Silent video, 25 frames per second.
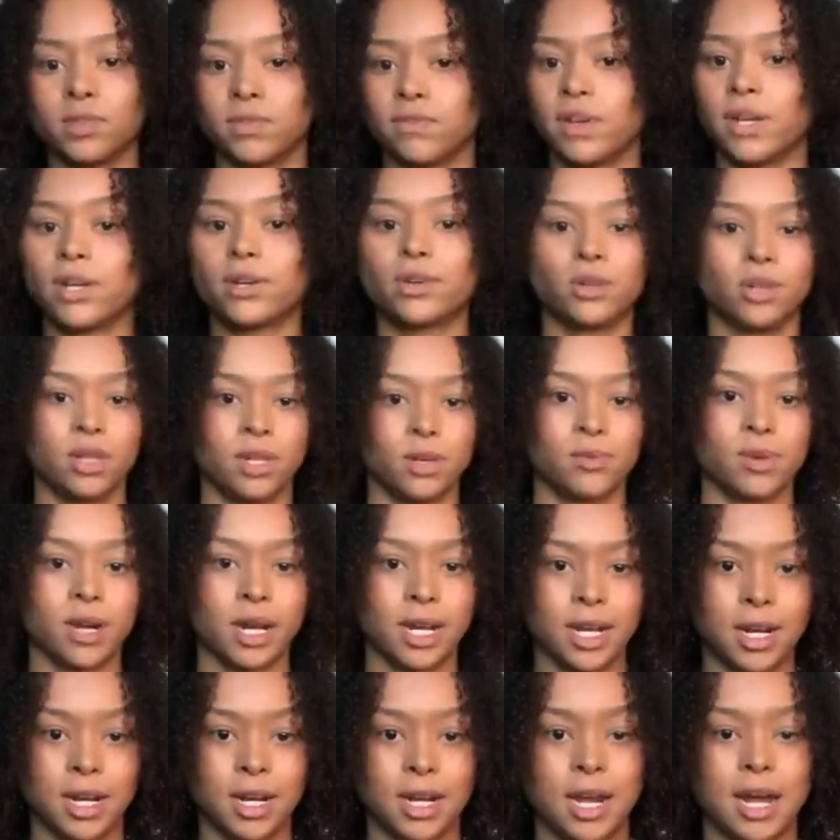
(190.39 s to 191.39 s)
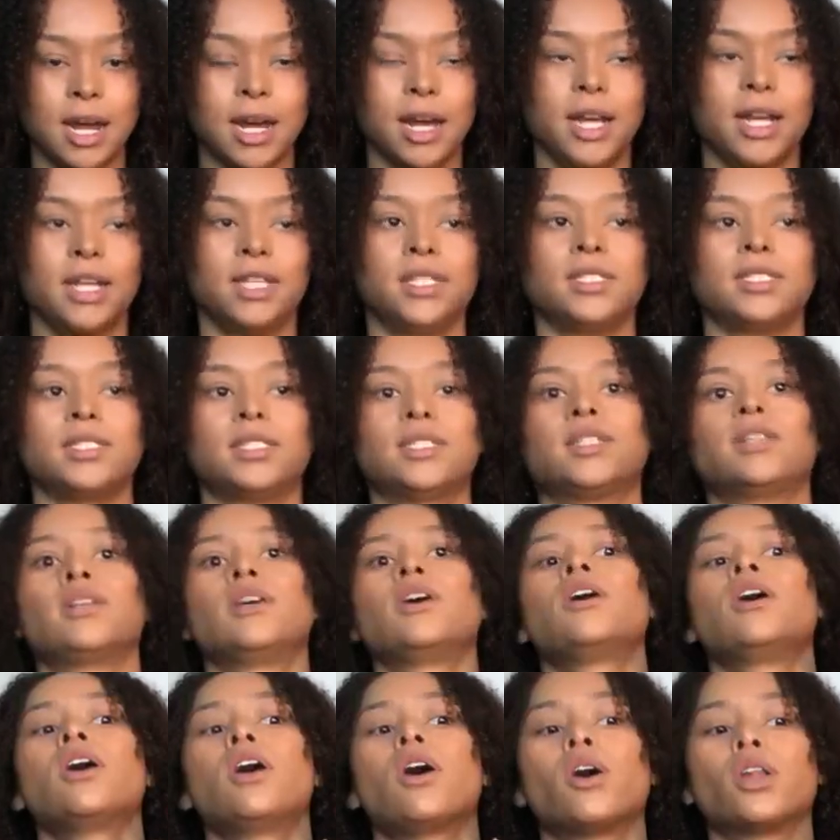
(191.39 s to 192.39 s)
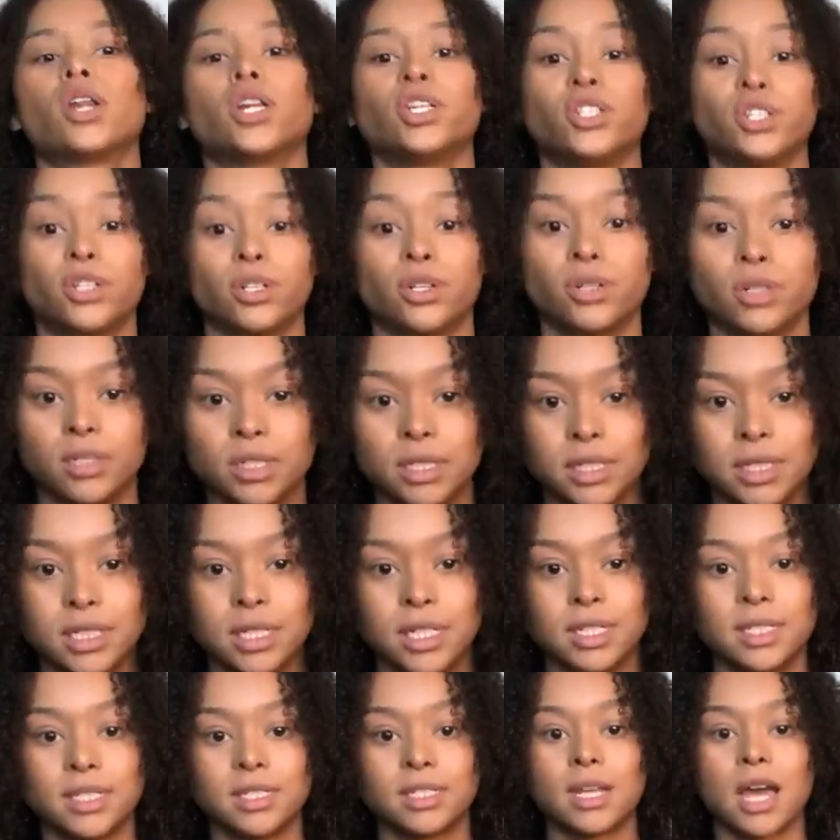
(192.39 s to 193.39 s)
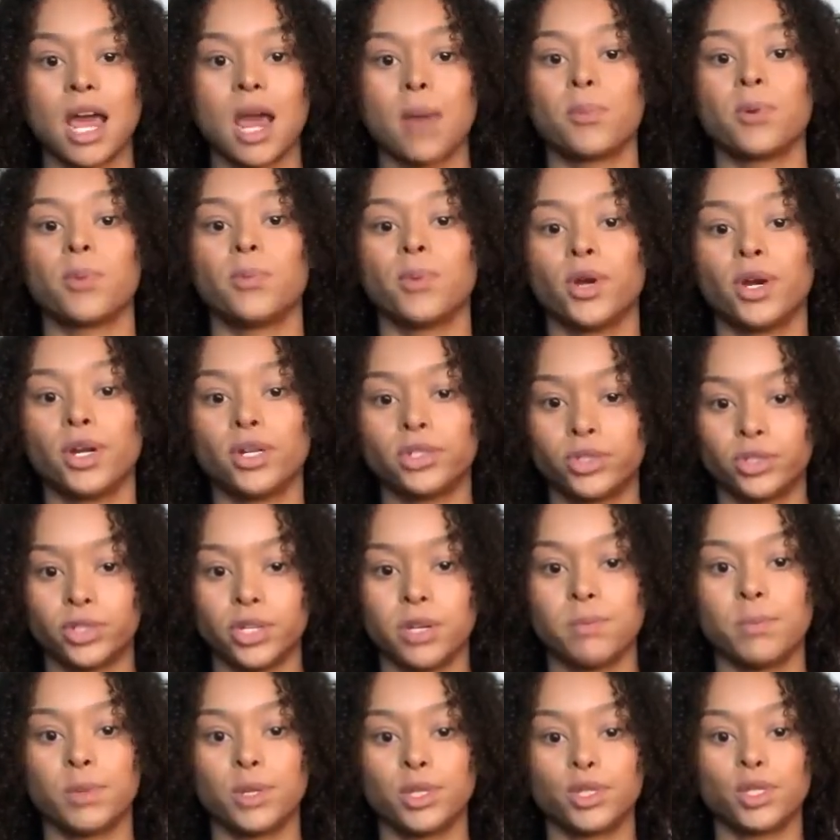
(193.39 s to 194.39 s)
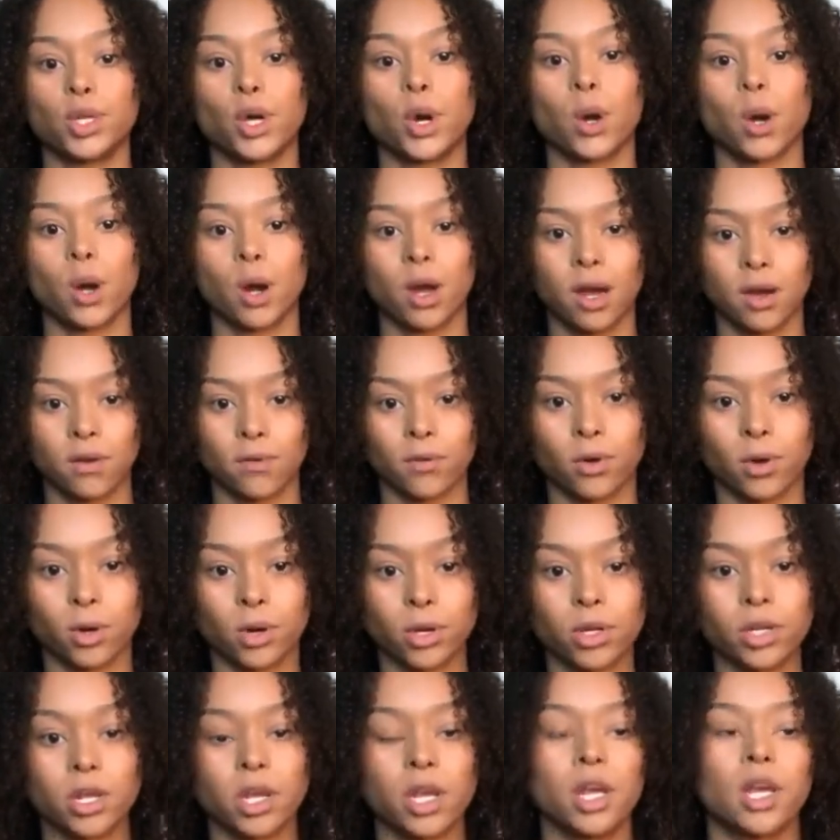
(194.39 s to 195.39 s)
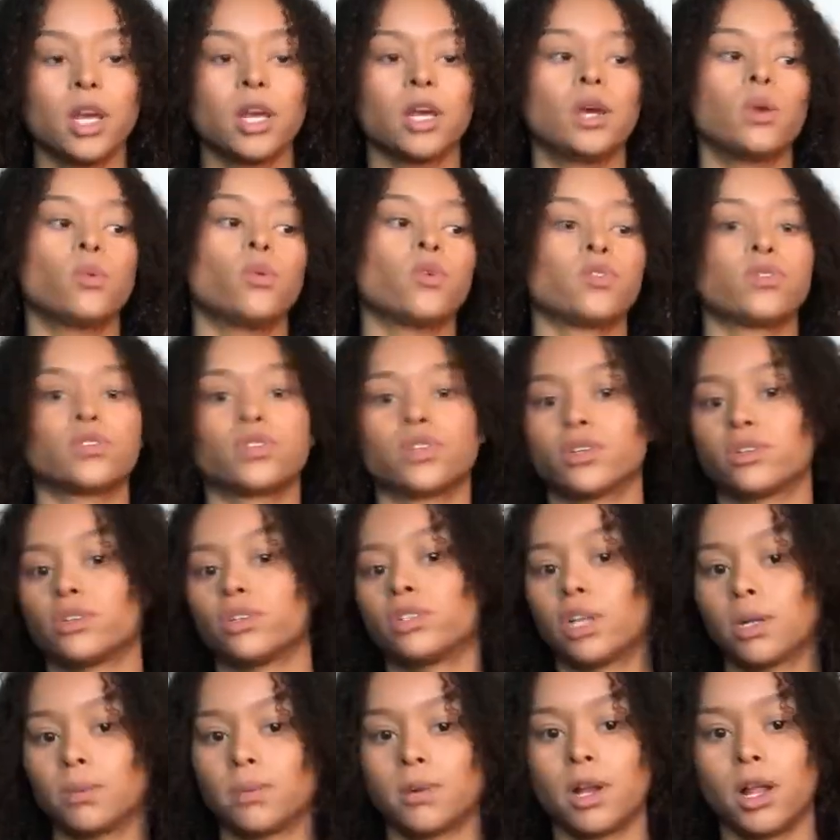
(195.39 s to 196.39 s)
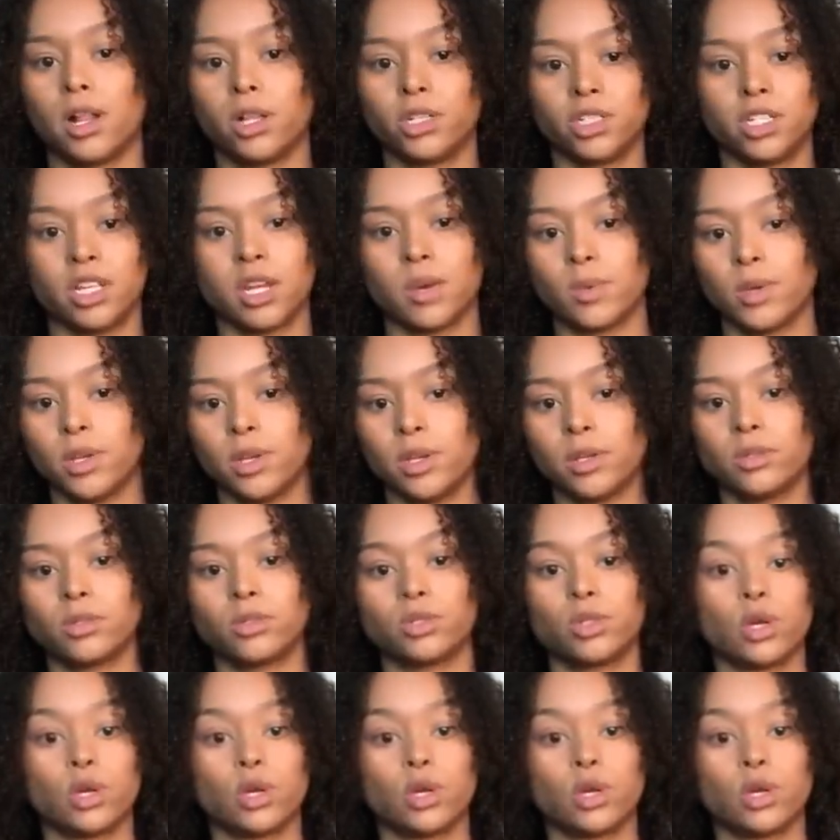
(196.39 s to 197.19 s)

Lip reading: federally recognized, on a general sense, hyperbaric treatments are covered with certain terminology that we use.